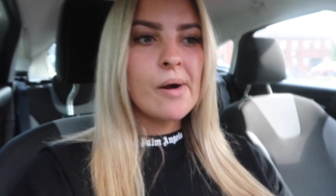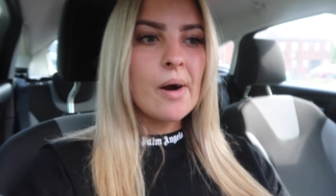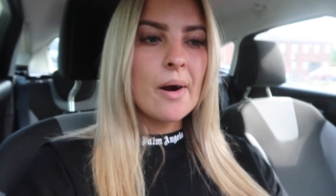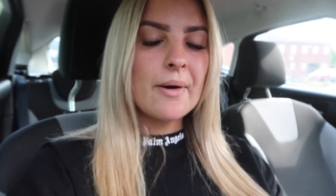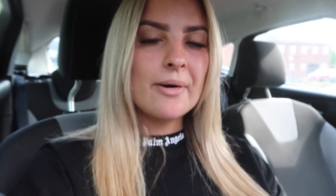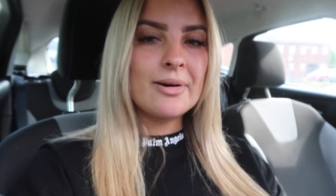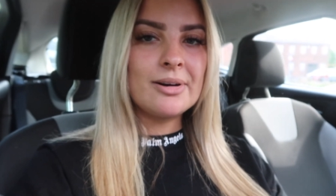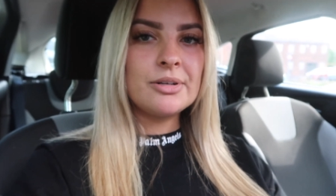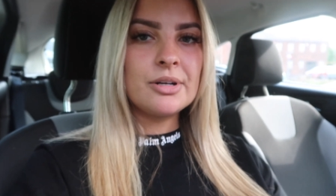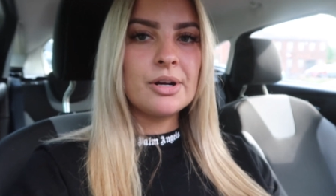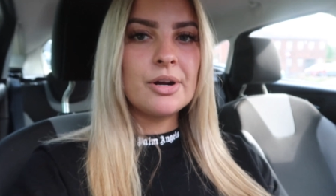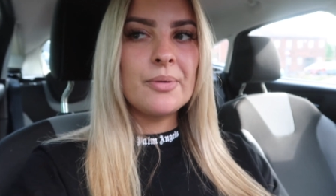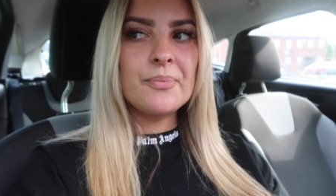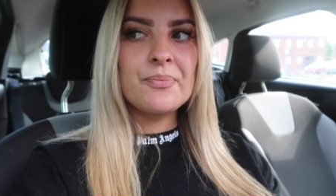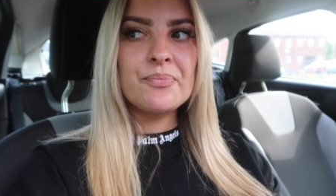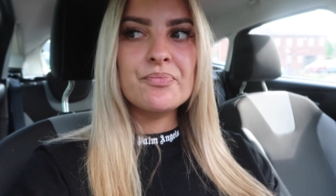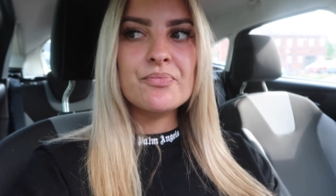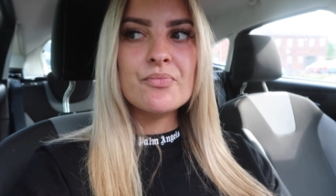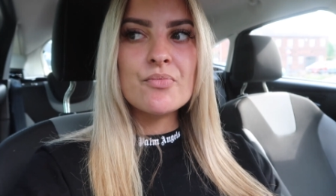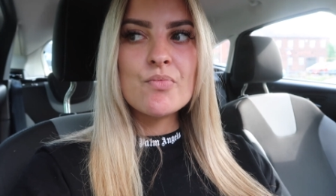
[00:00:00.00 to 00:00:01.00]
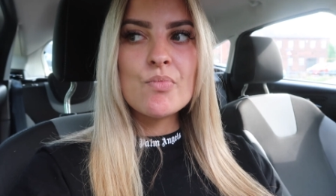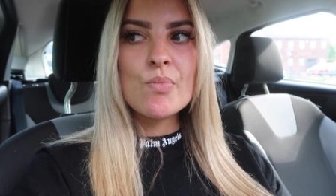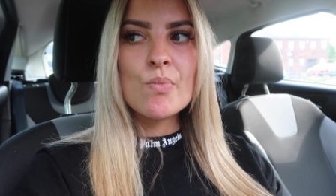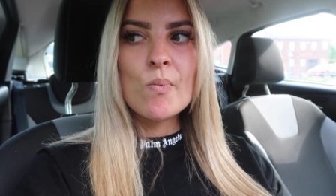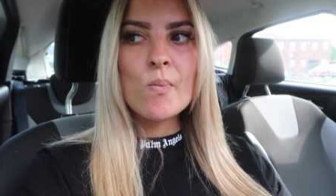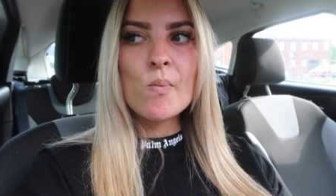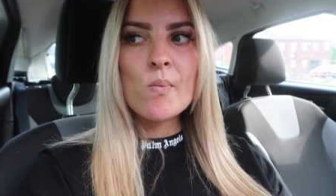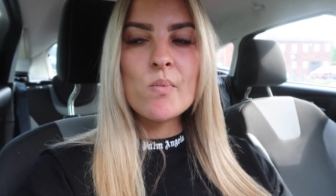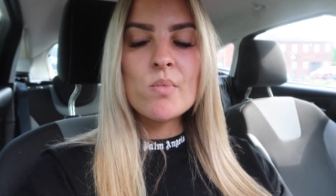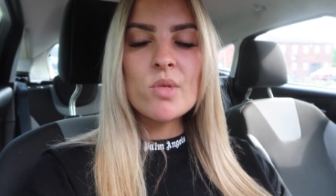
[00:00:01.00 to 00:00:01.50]
I don't know
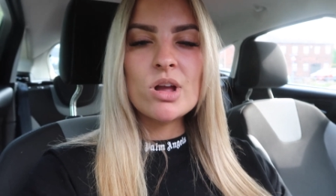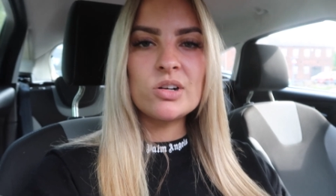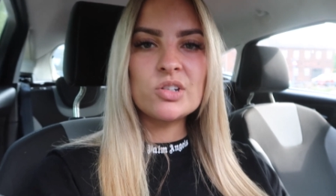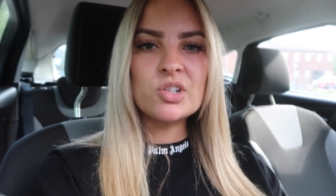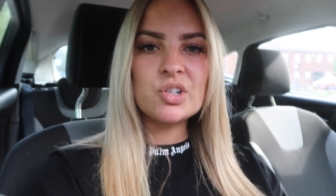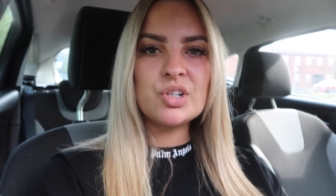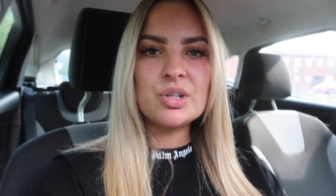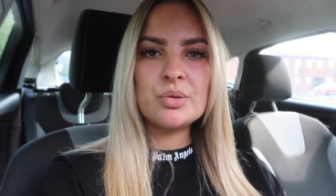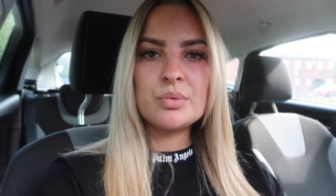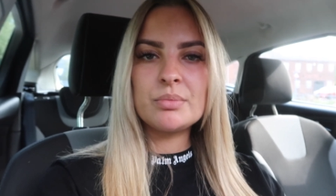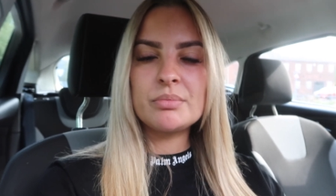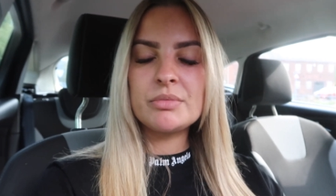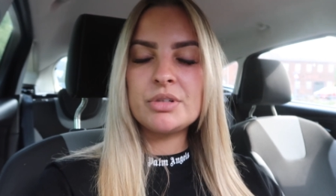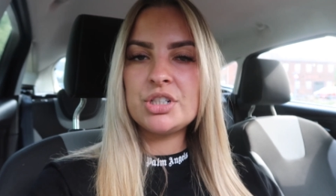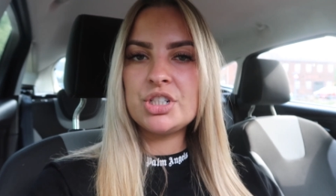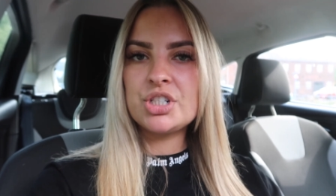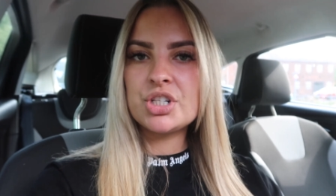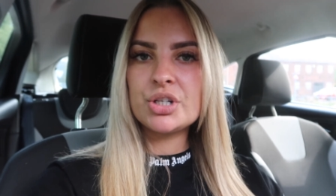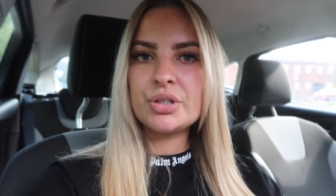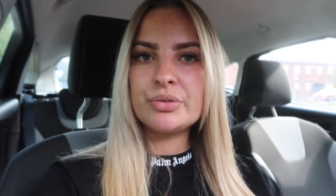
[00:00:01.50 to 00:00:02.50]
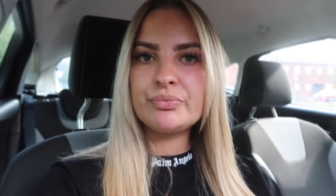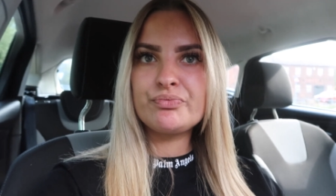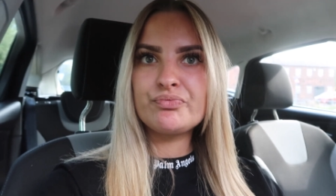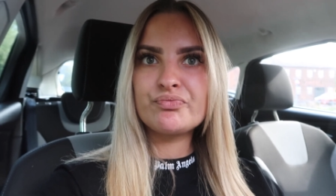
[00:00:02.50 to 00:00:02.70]
I don't know what I'm gonna do